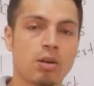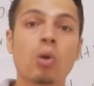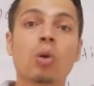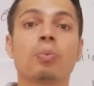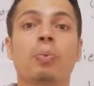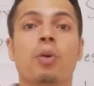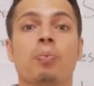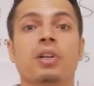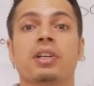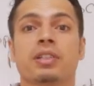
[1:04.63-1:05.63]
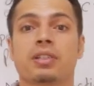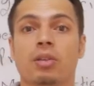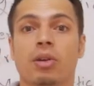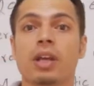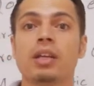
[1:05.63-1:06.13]
own properties.
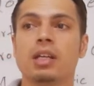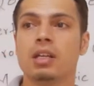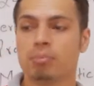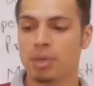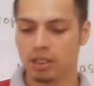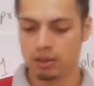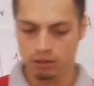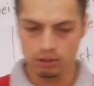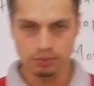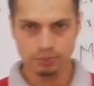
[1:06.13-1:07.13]
Okay, but